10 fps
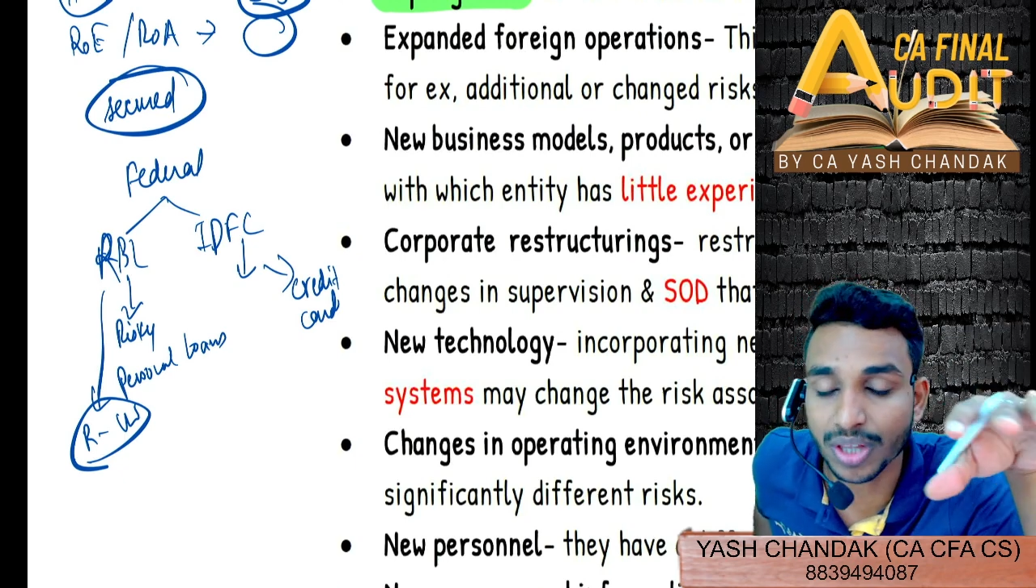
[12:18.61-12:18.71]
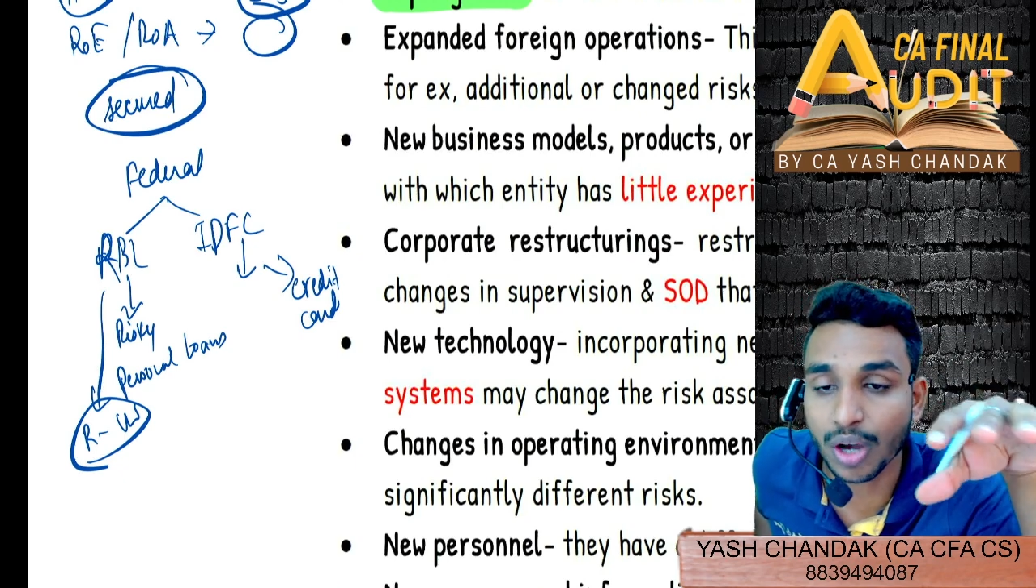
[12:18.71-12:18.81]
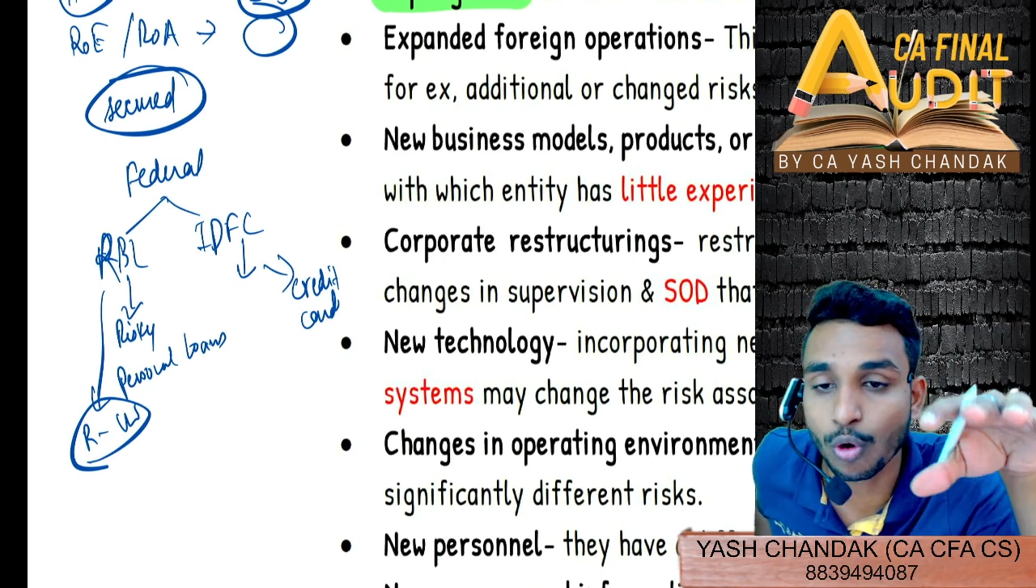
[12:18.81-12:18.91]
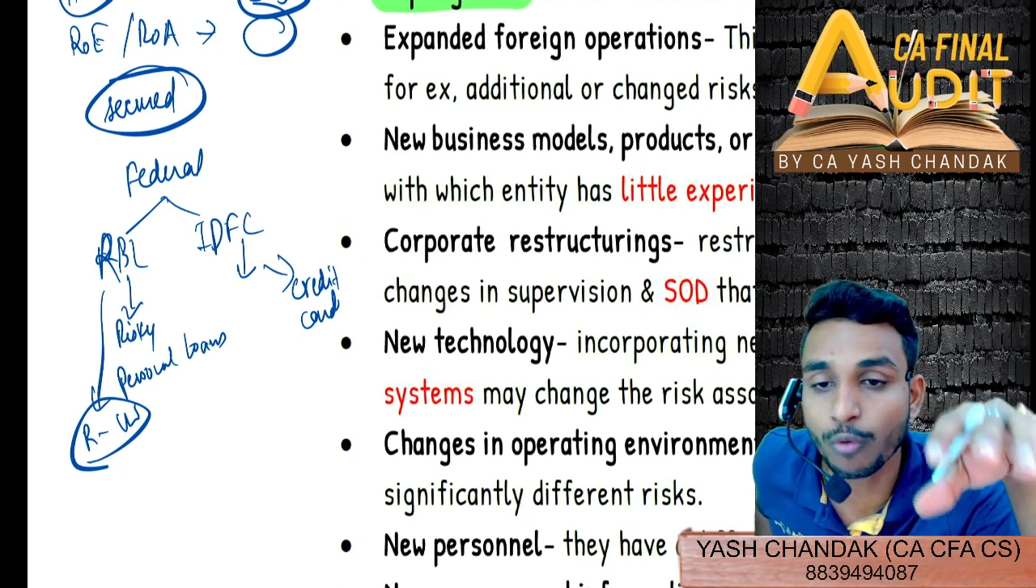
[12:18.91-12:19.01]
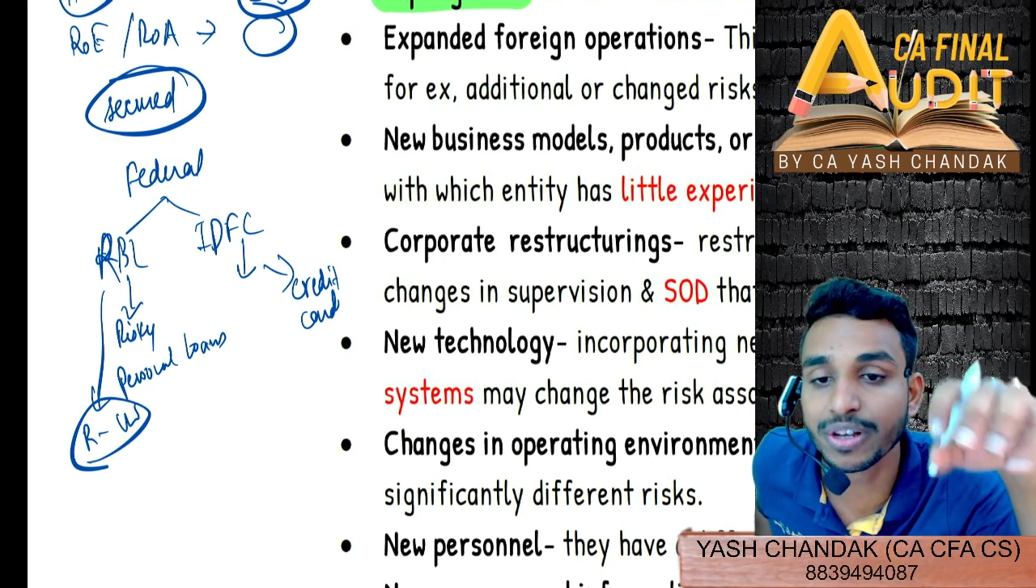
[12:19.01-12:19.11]

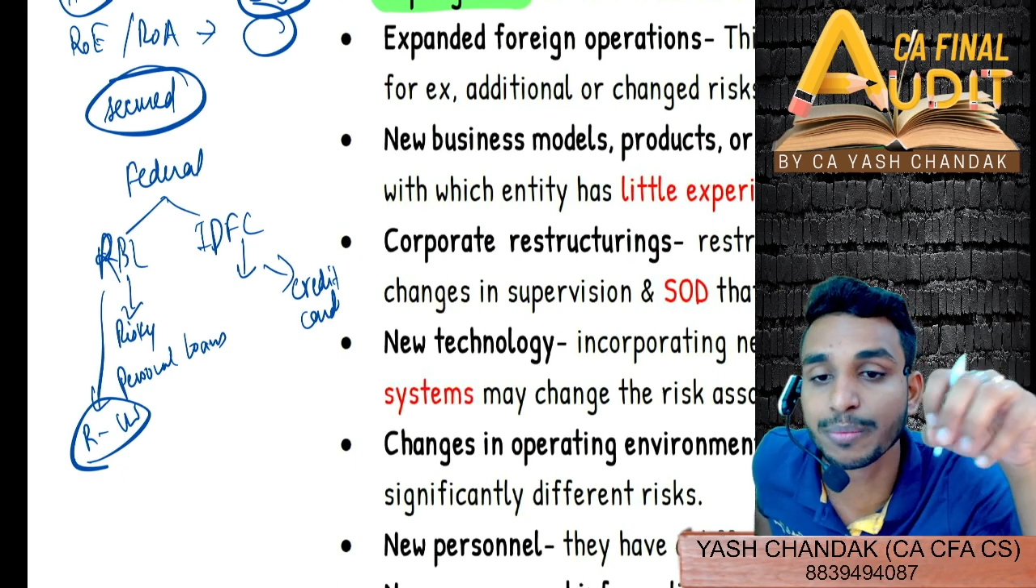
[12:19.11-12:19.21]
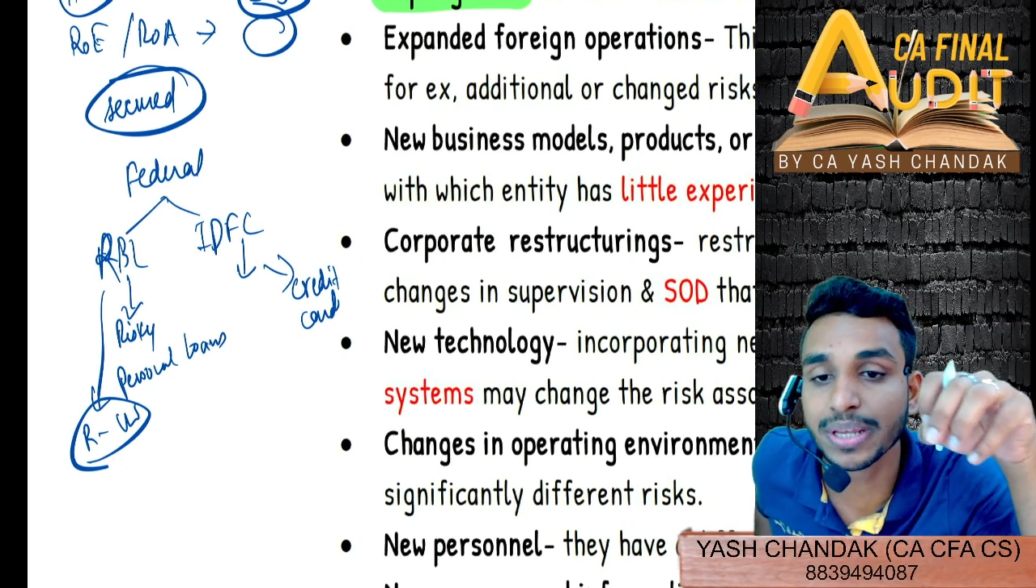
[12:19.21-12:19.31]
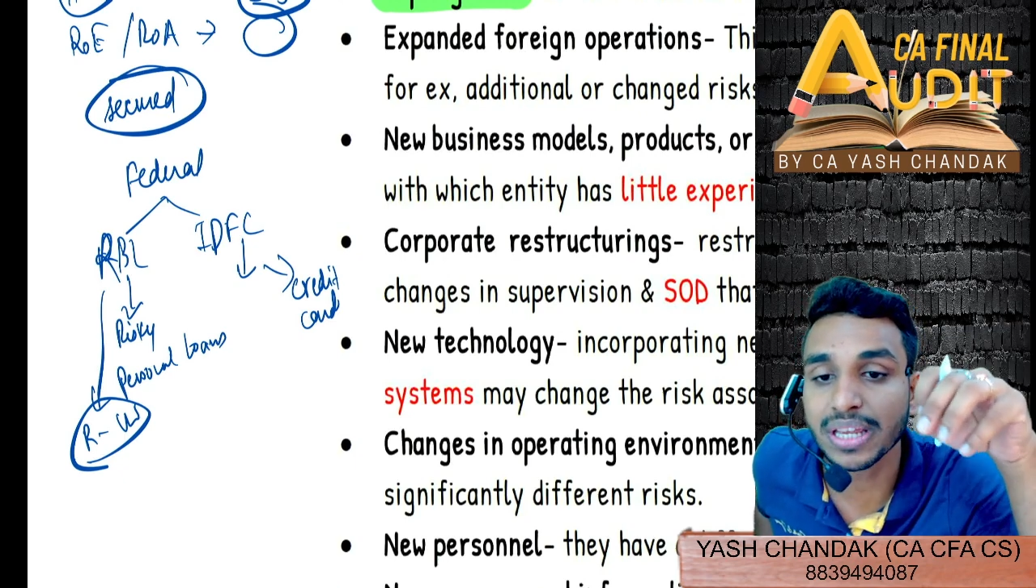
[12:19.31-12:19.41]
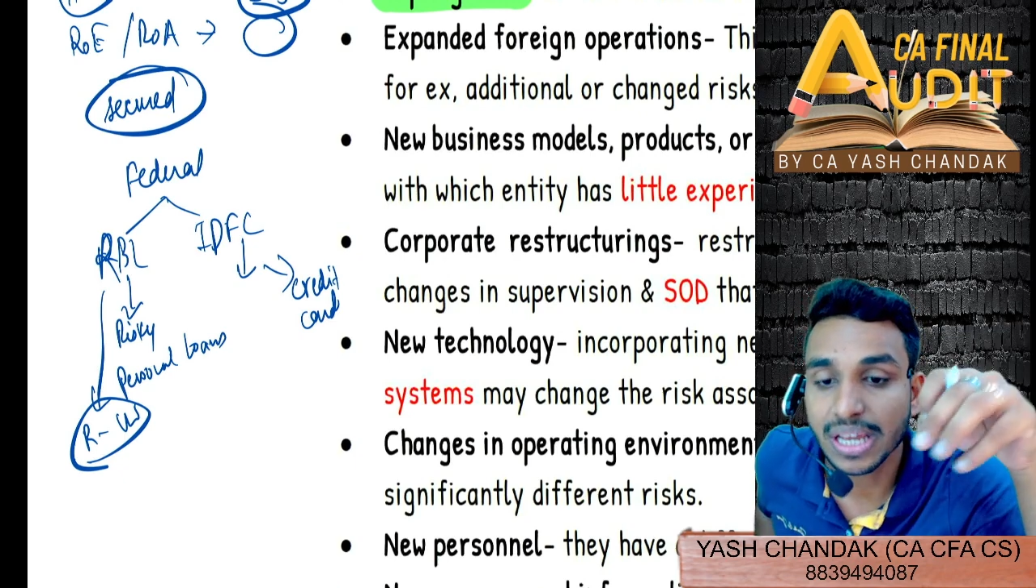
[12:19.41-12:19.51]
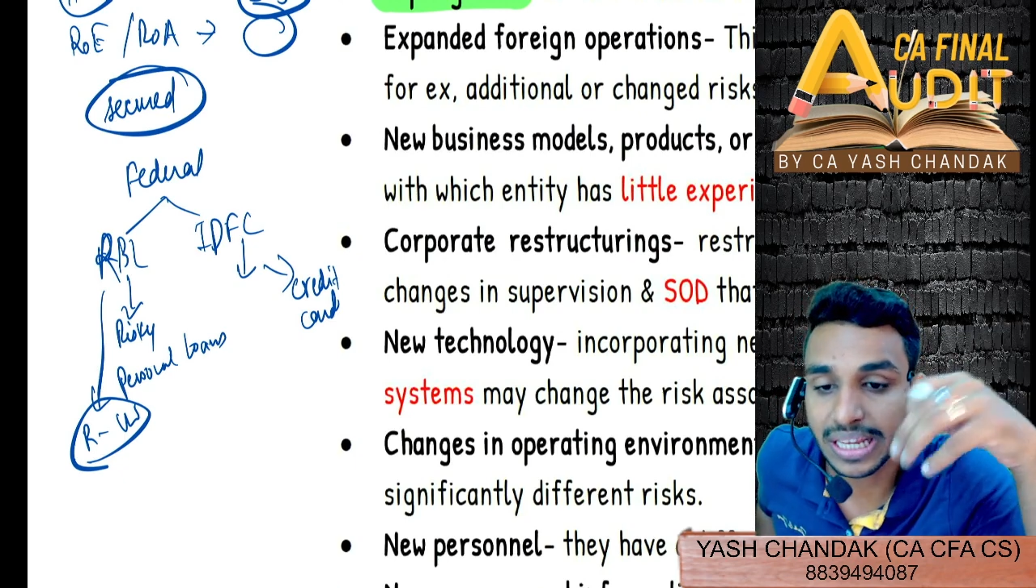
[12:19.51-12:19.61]
The home will
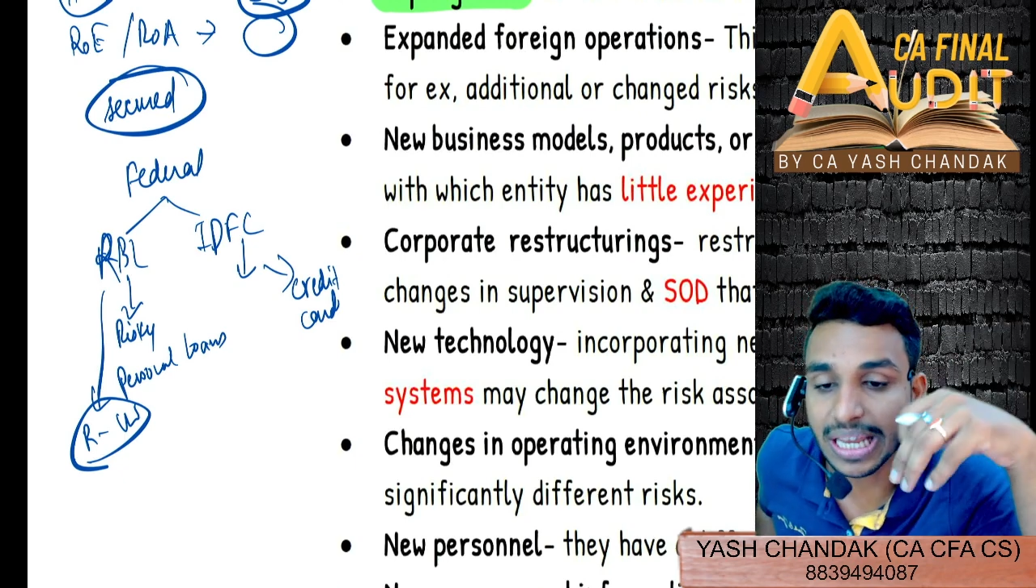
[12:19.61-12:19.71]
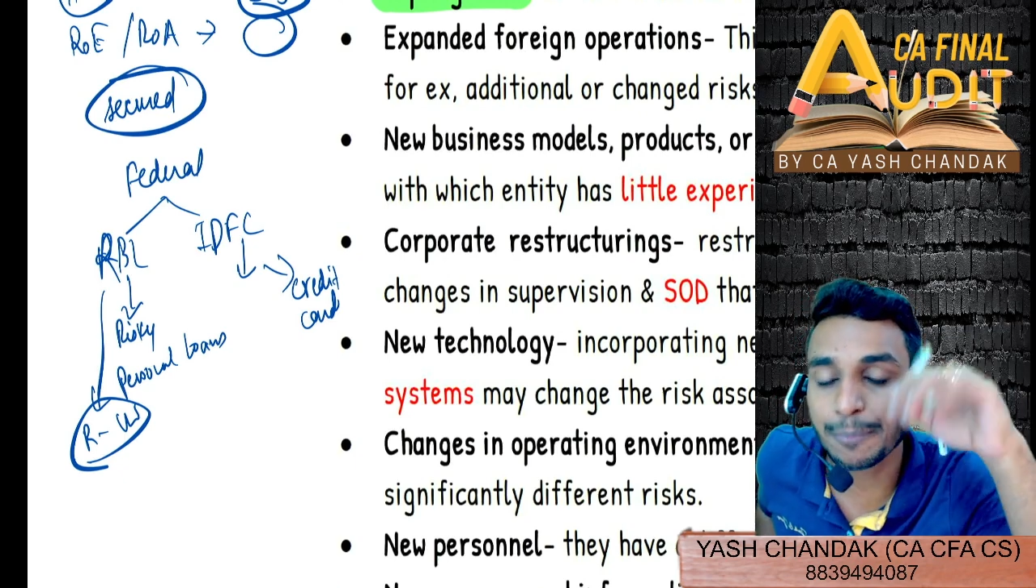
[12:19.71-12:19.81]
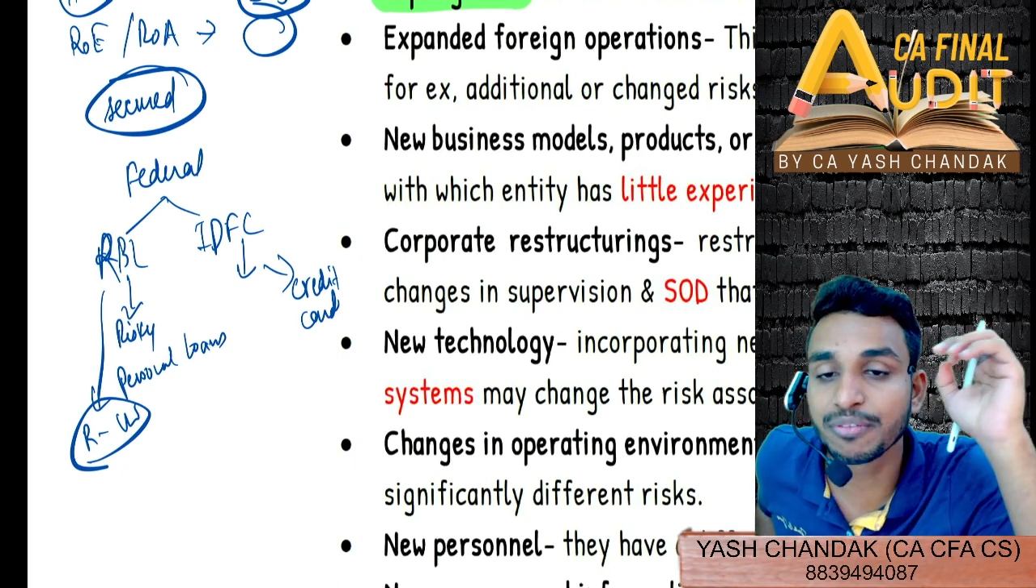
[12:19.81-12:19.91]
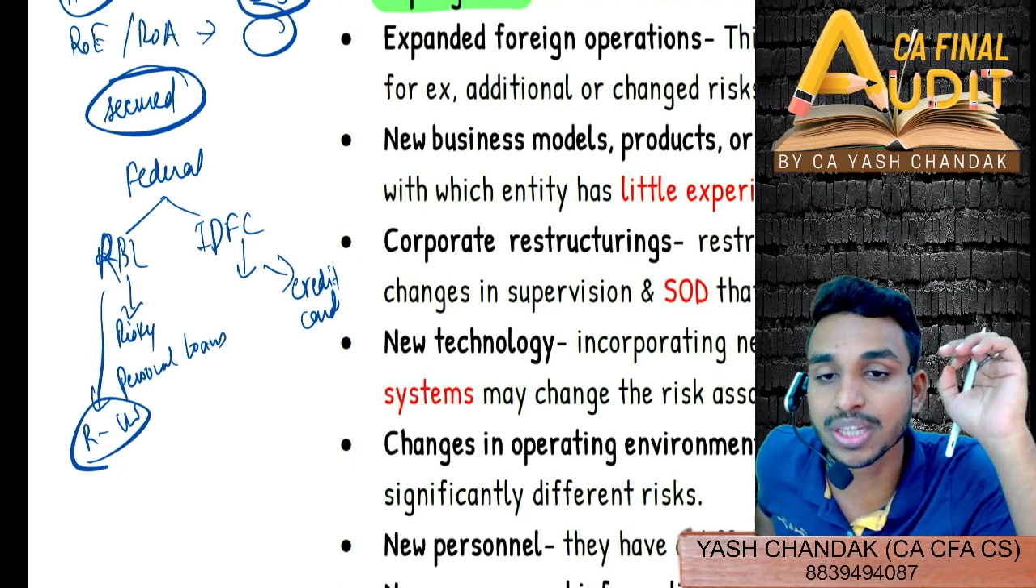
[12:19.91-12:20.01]
be kept